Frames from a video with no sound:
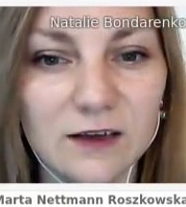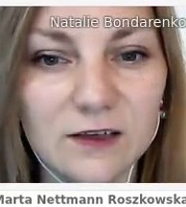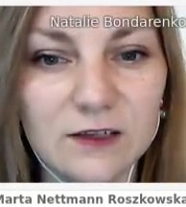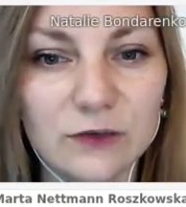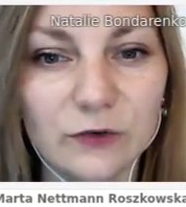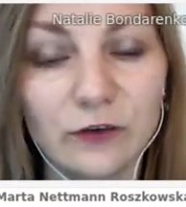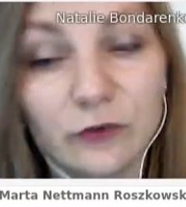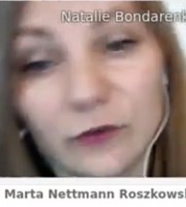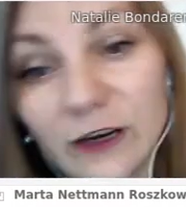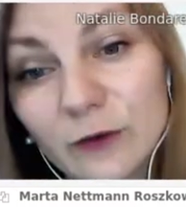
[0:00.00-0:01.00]
So
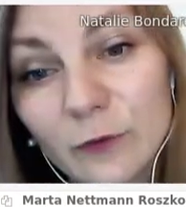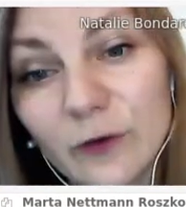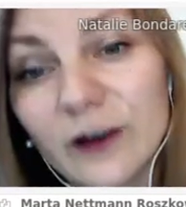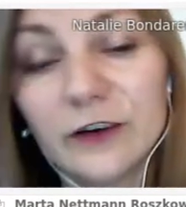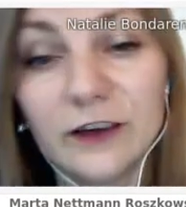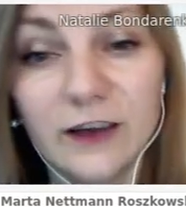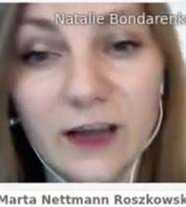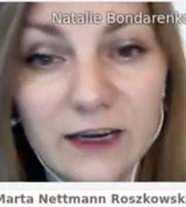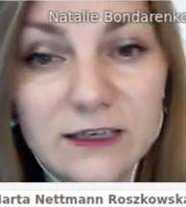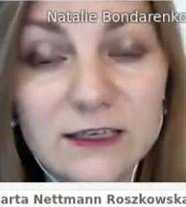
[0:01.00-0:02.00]
it's really very
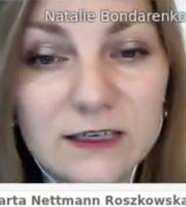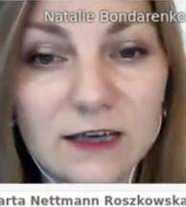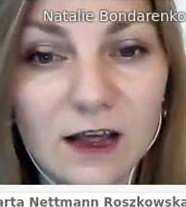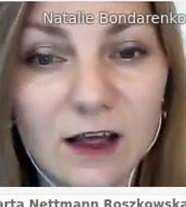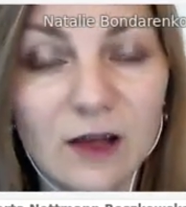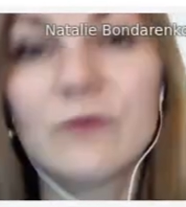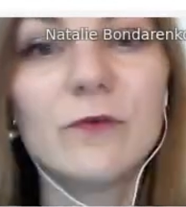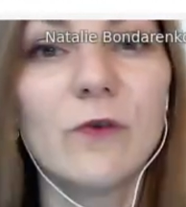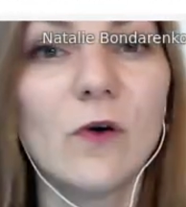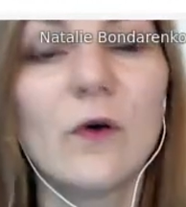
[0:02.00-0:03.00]
nice
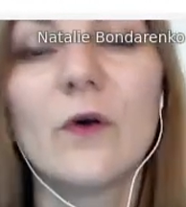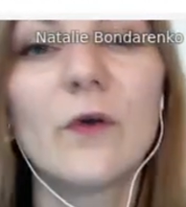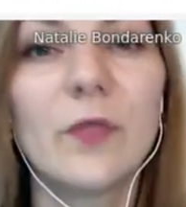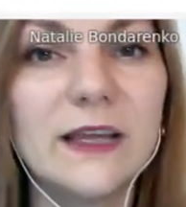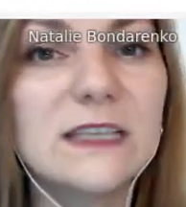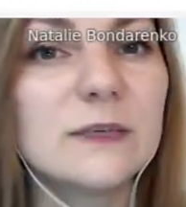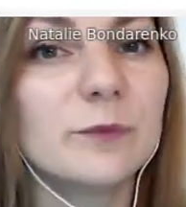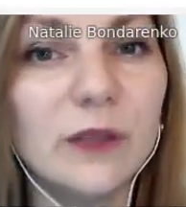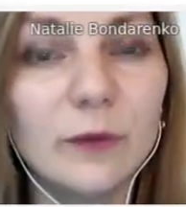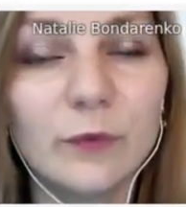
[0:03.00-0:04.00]
for that
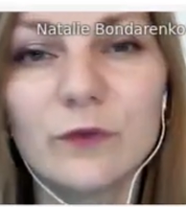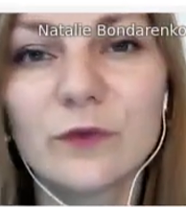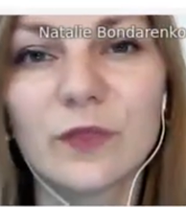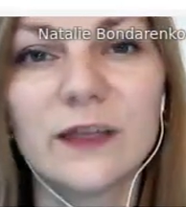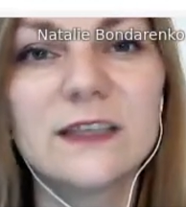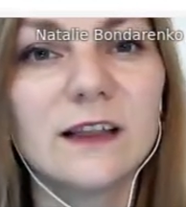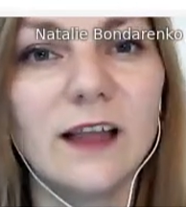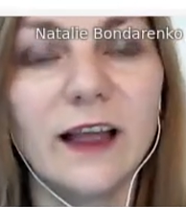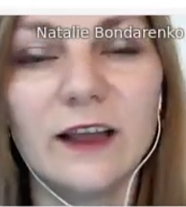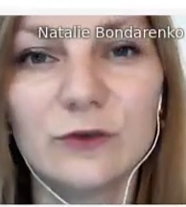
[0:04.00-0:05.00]
people, for that
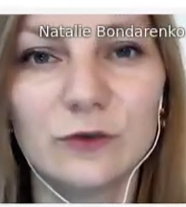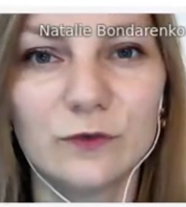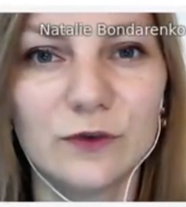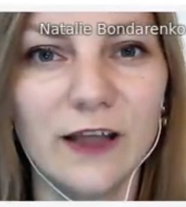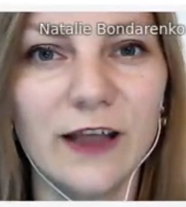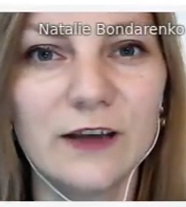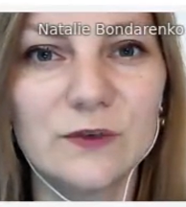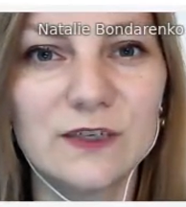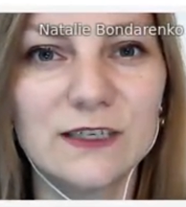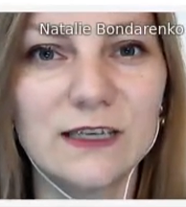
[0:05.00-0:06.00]
client who would like
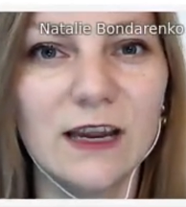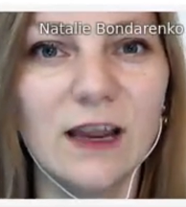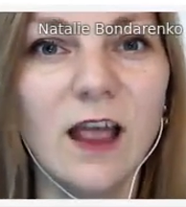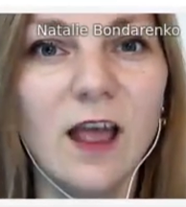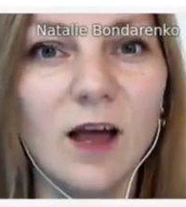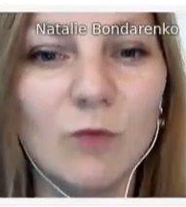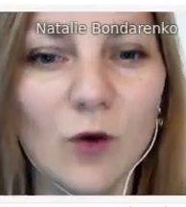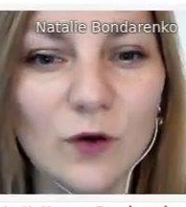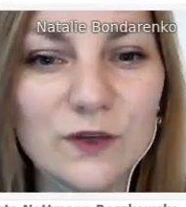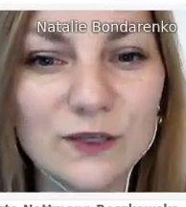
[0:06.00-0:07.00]
to stay
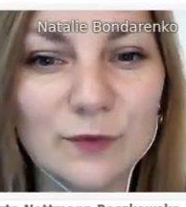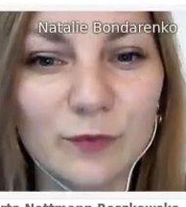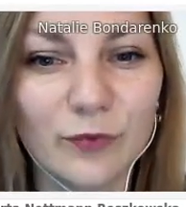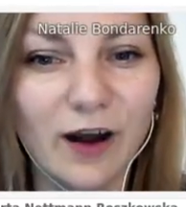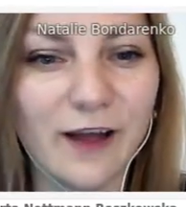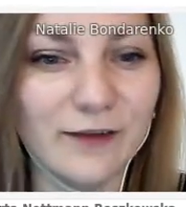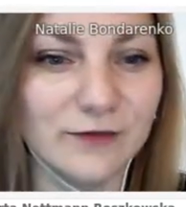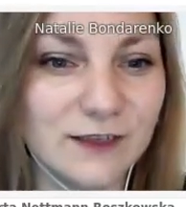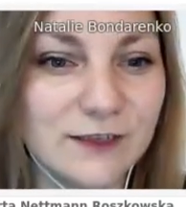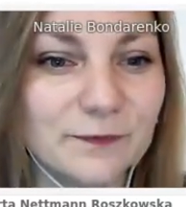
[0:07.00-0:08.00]
most private.